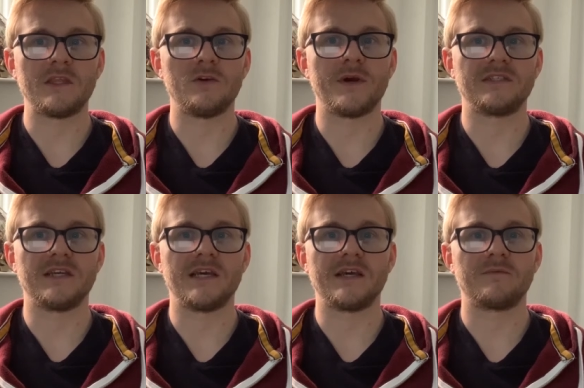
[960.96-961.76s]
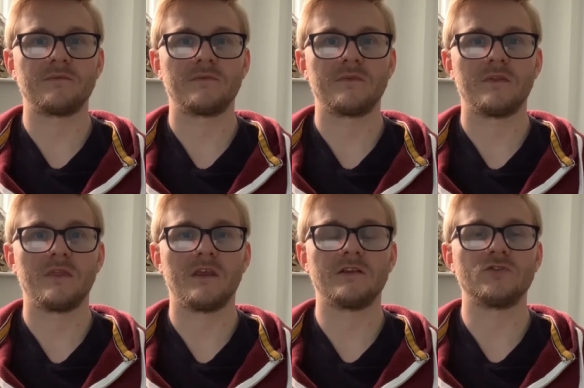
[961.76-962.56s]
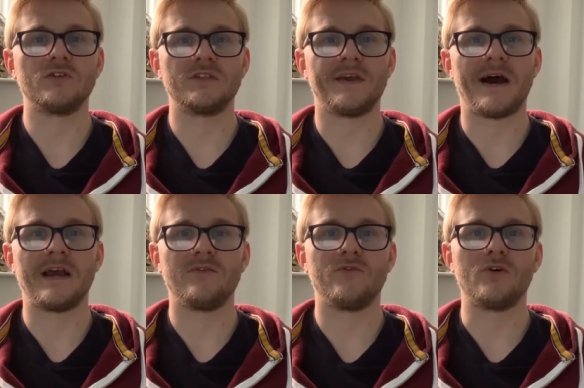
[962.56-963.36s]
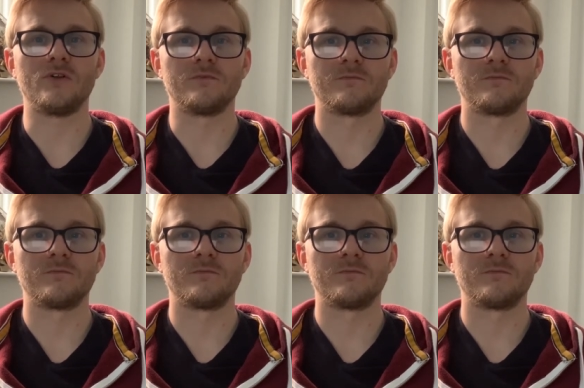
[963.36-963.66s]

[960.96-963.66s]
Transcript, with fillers: in the USA? The answer is the iPhone.